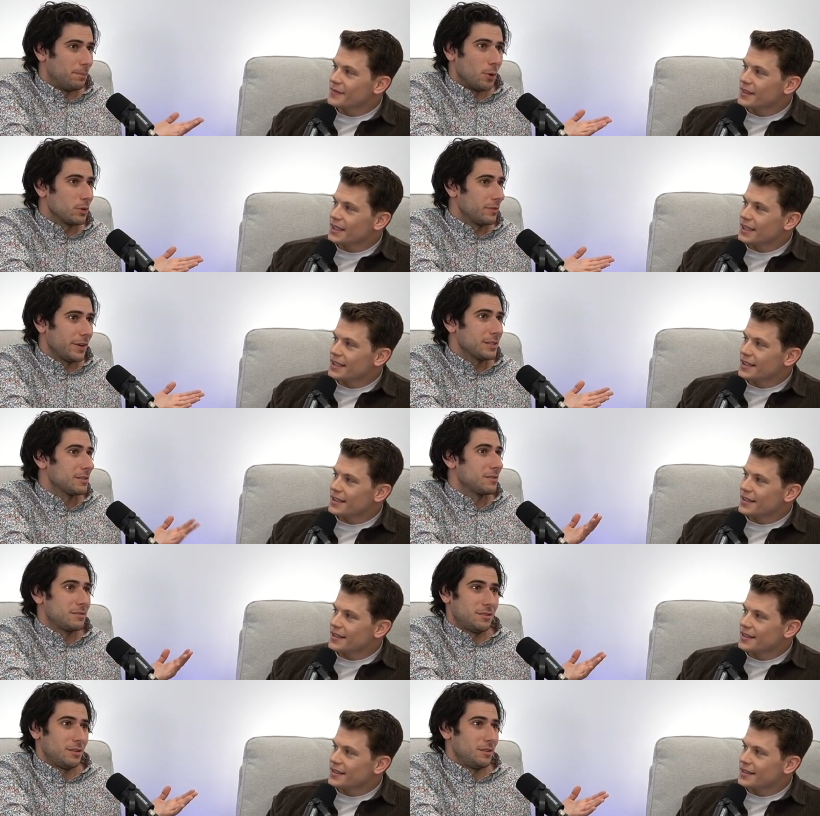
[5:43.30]
Speaker 1: both of
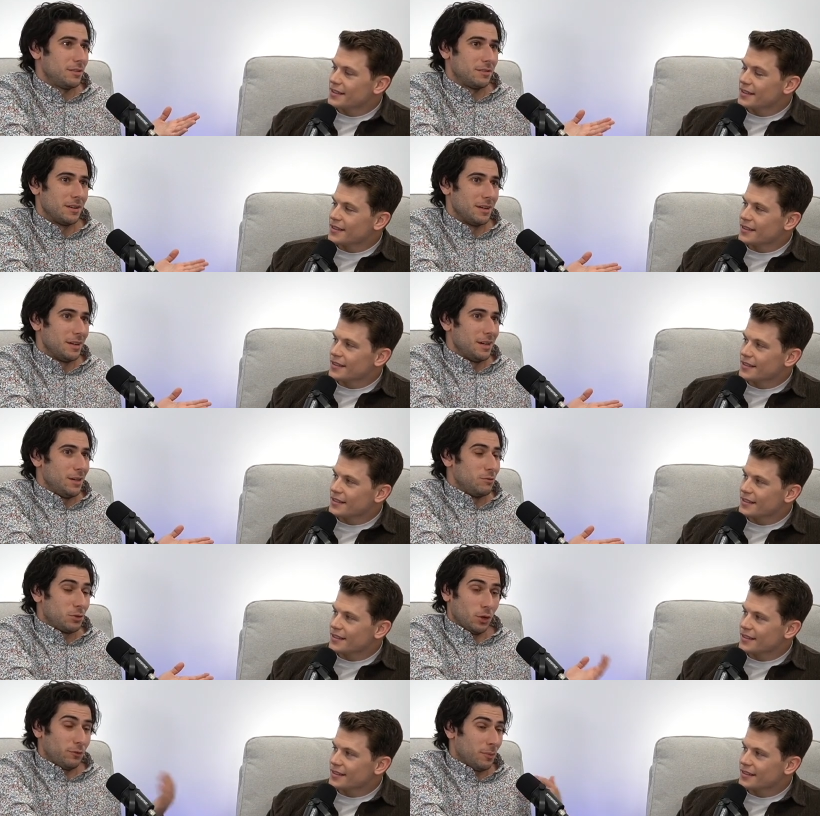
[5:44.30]
us to it
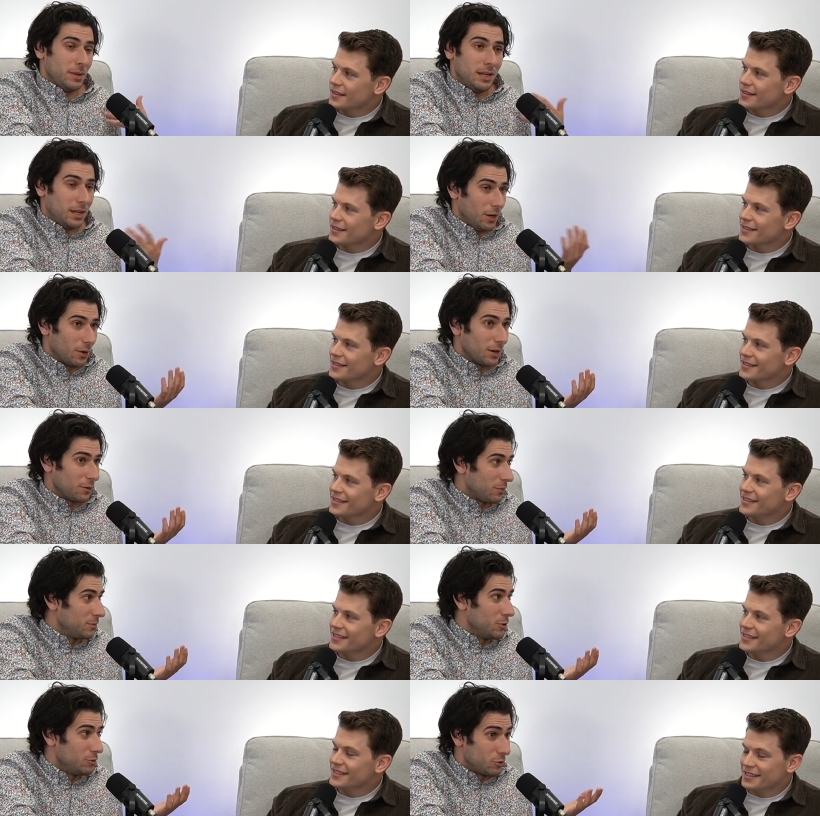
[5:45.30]
was good for me to hear it
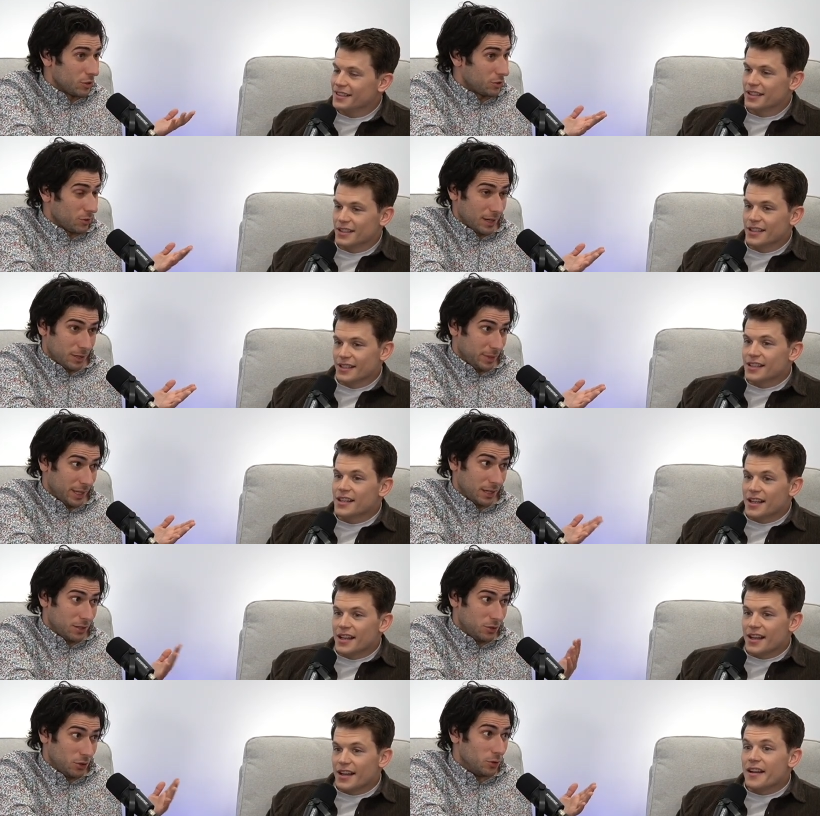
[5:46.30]
from you just so I could be
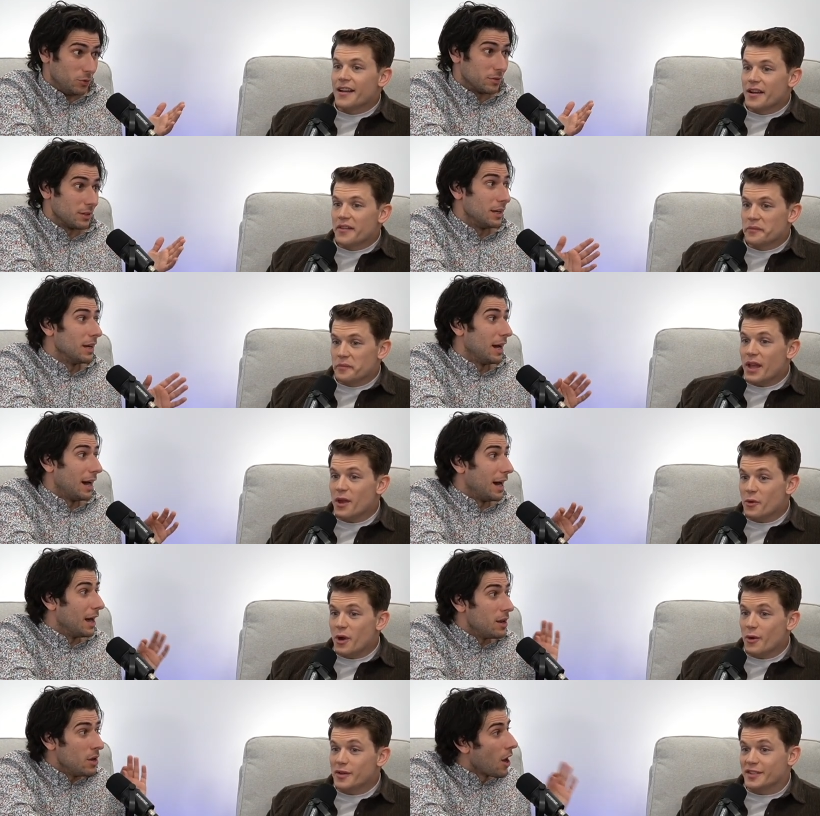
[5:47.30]
like, dude,
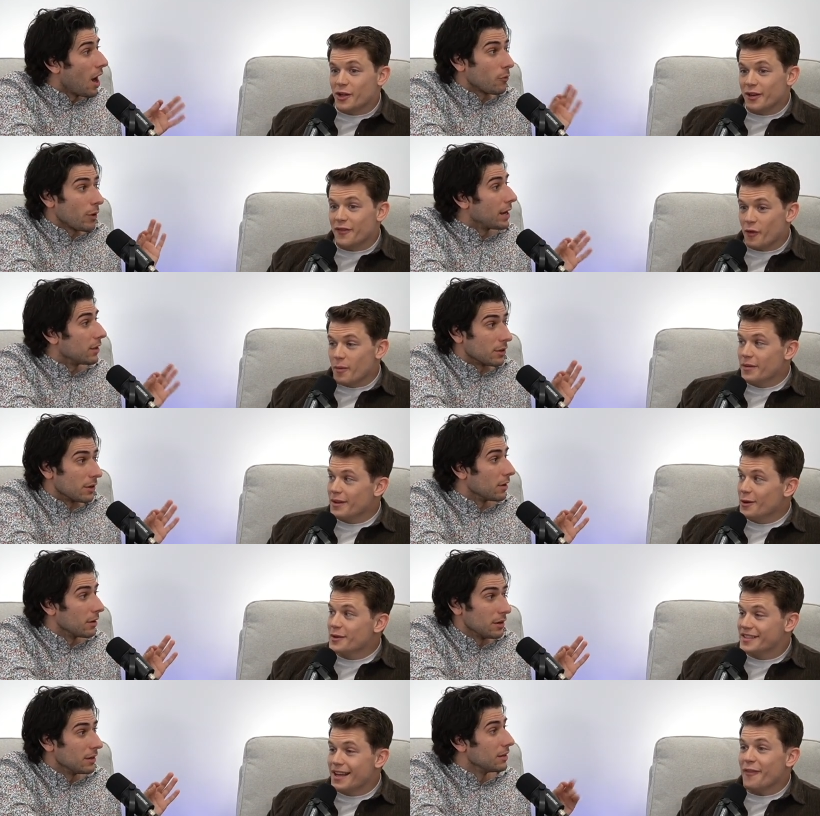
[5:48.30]
uh, it, it was not regular. For, it
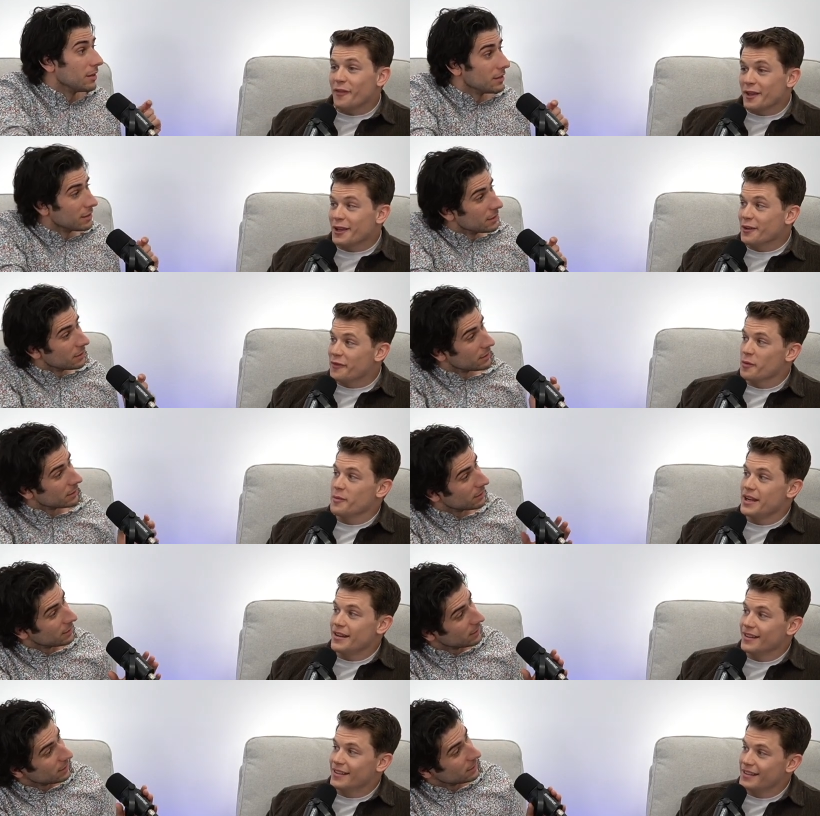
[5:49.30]
was
Speaker 2: definitely good for me
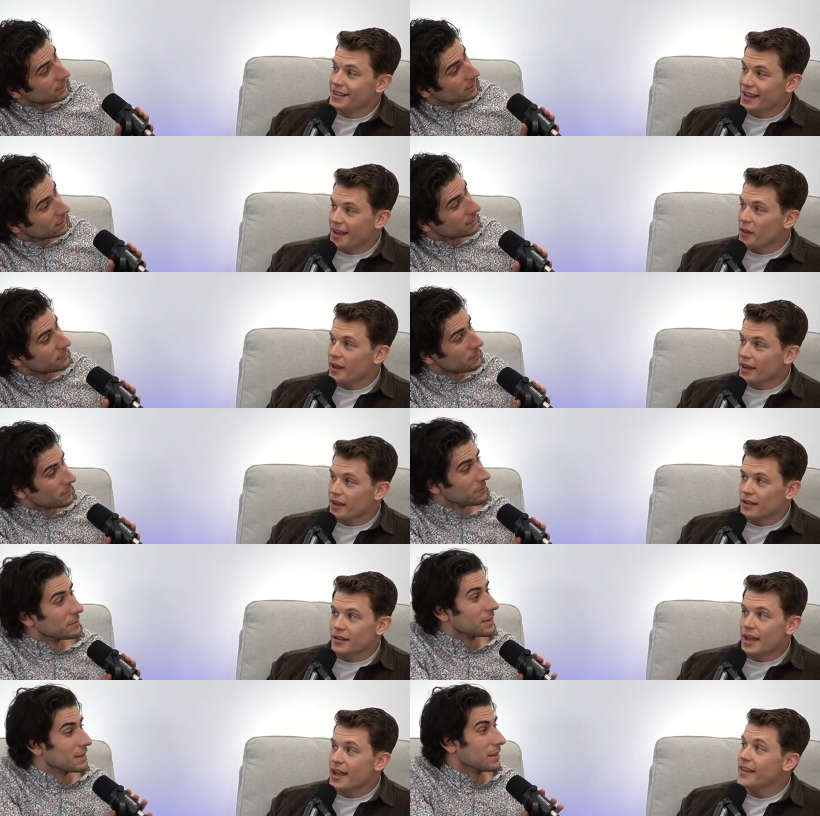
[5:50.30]
to to get like
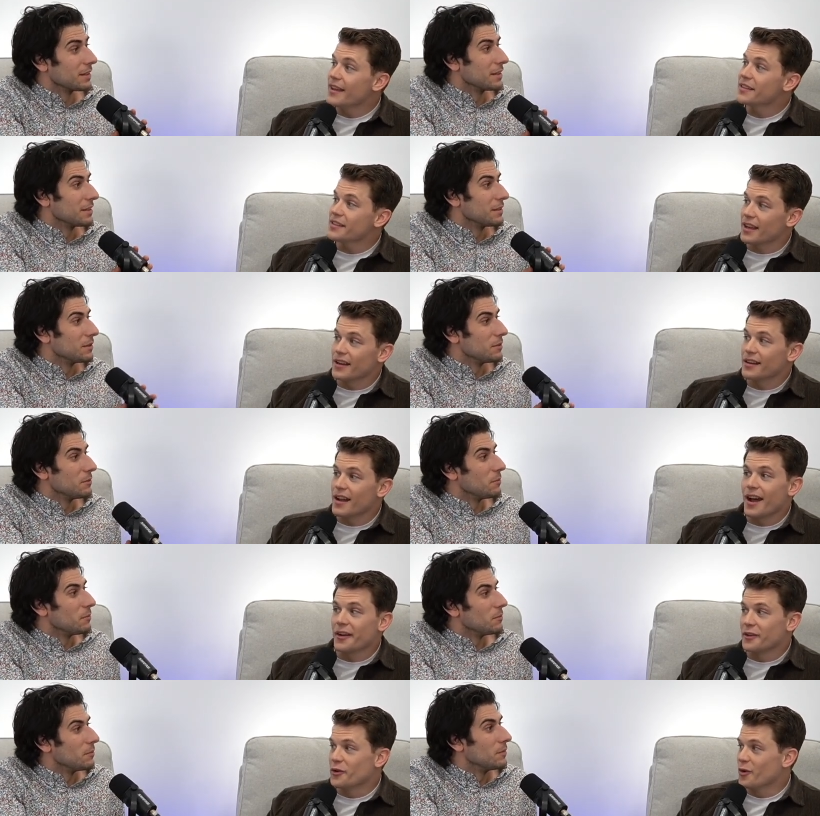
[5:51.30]
a hey, that's like a
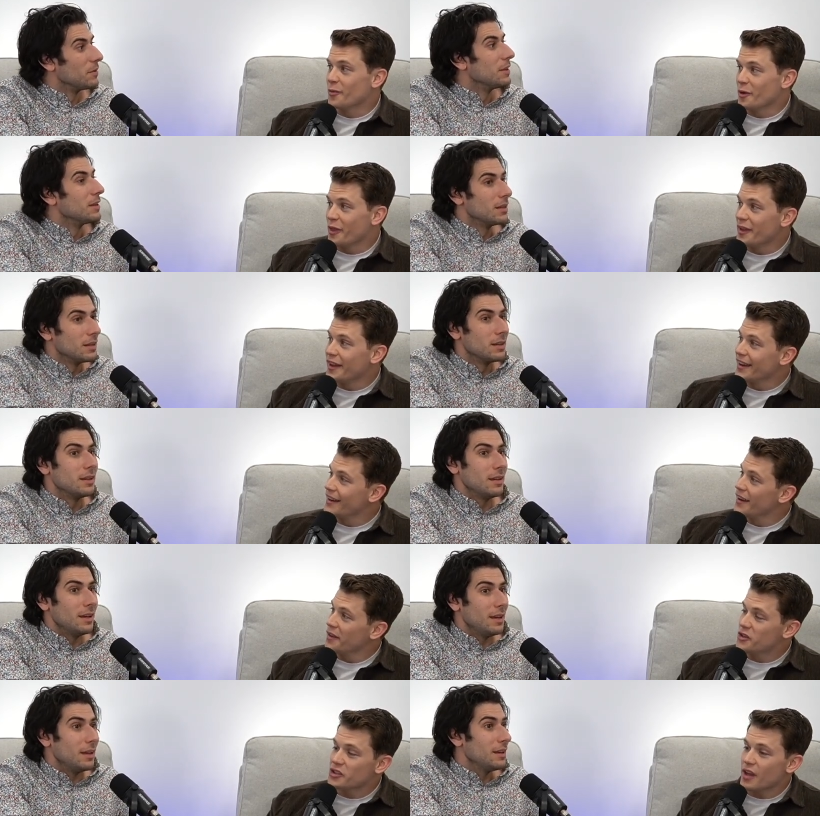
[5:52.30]
not a normal thing.
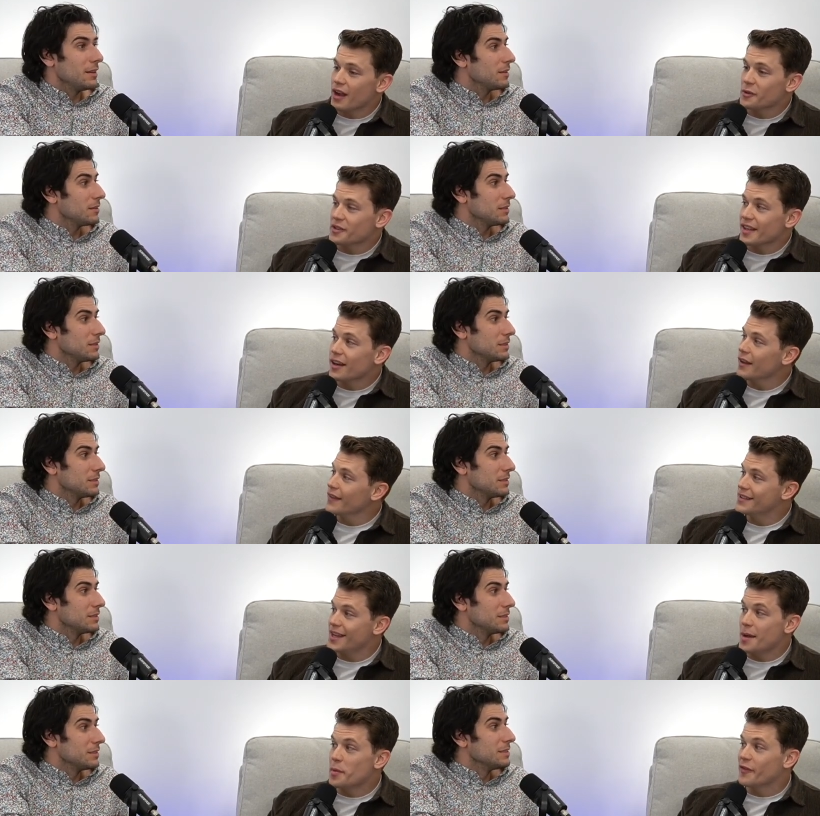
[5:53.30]
I just thought it was like on the
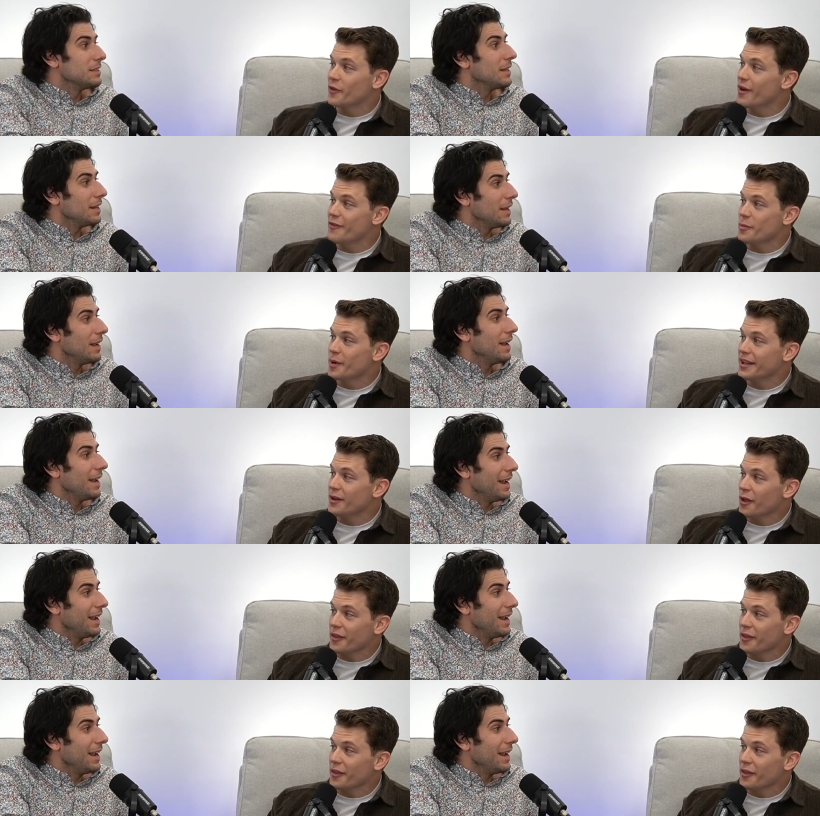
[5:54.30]
table for everybody all